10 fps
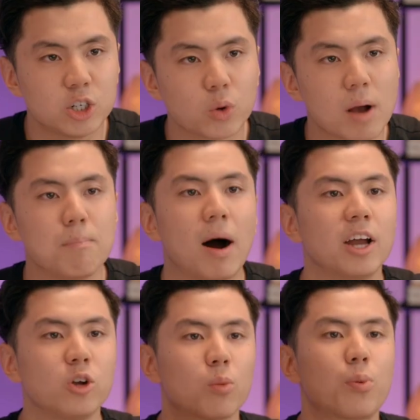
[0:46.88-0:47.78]
you can buy
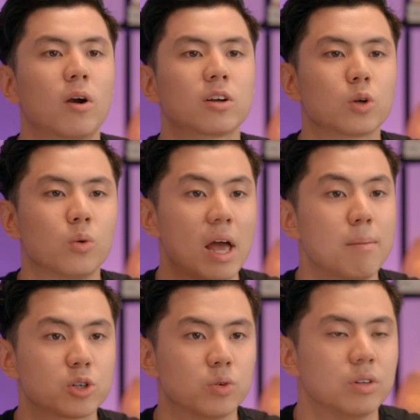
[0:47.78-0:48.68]
your products on
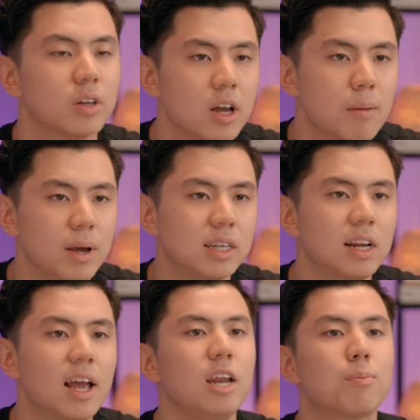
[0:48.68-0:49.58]
Amazon.
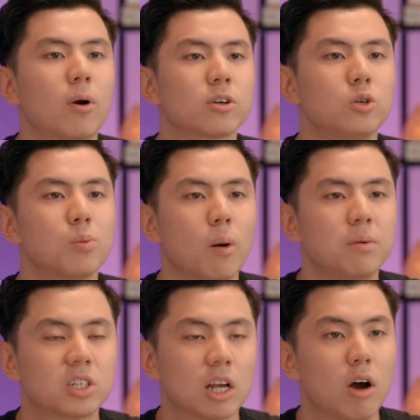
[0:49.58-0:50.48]
Basically any products you'll probably
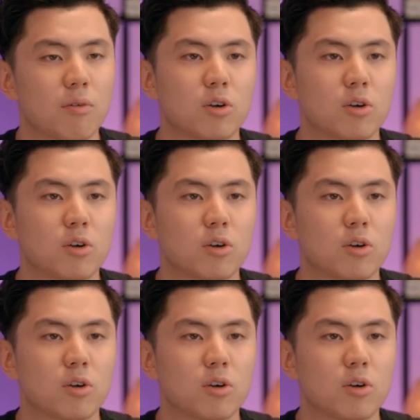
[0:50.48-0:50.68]
sell if